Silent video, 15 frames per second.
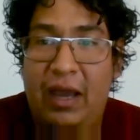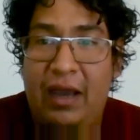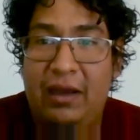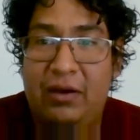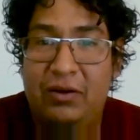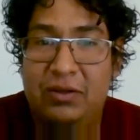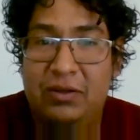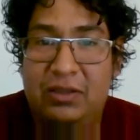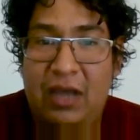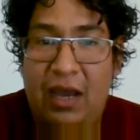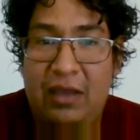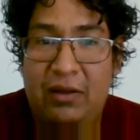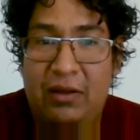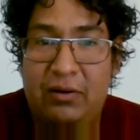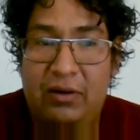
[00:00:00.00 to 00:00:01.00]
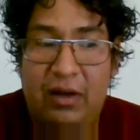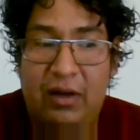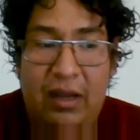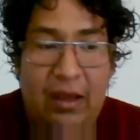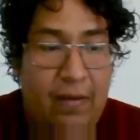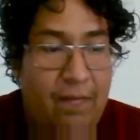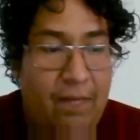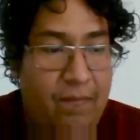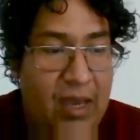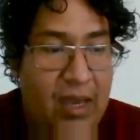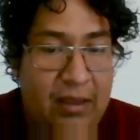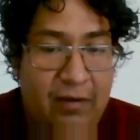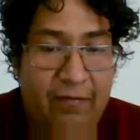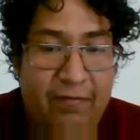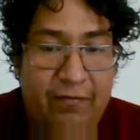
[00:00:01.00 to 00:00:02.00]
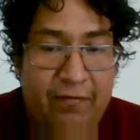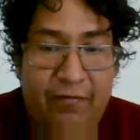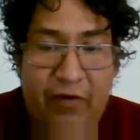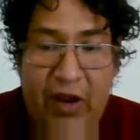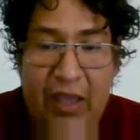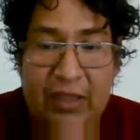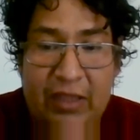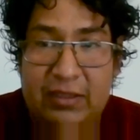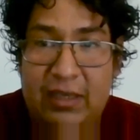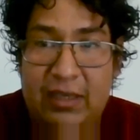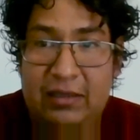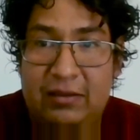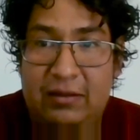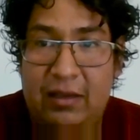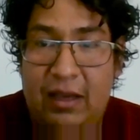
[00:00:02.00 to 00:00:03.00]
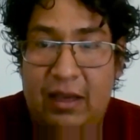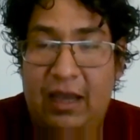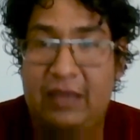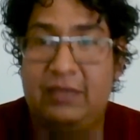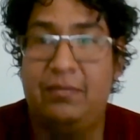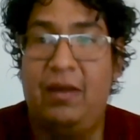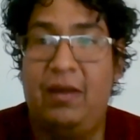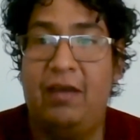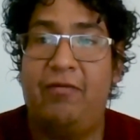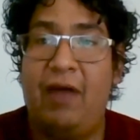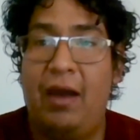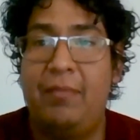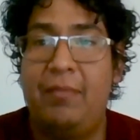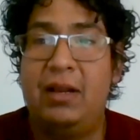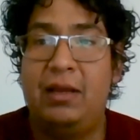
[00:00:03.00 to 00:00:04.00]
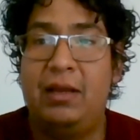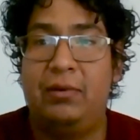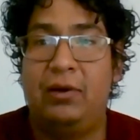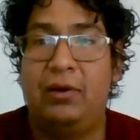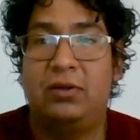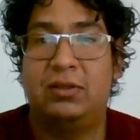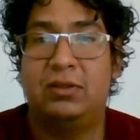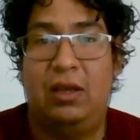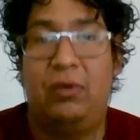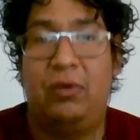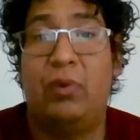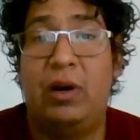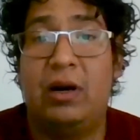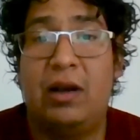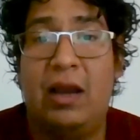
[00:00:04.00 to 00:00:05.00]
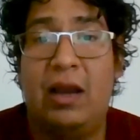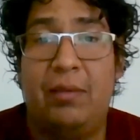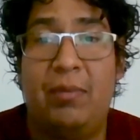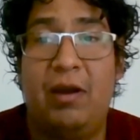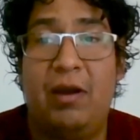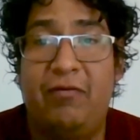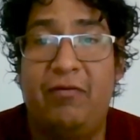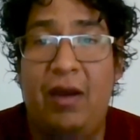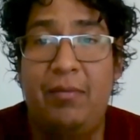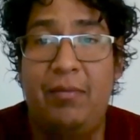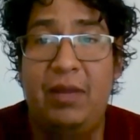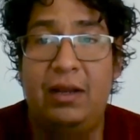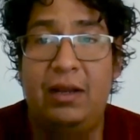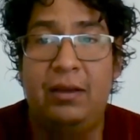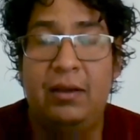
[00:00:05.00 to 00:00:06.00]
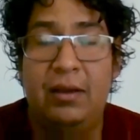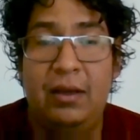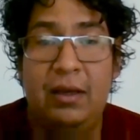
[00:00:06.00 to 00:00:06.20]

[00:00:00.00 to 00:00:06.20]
I consider many friends as my family, because they were like my family.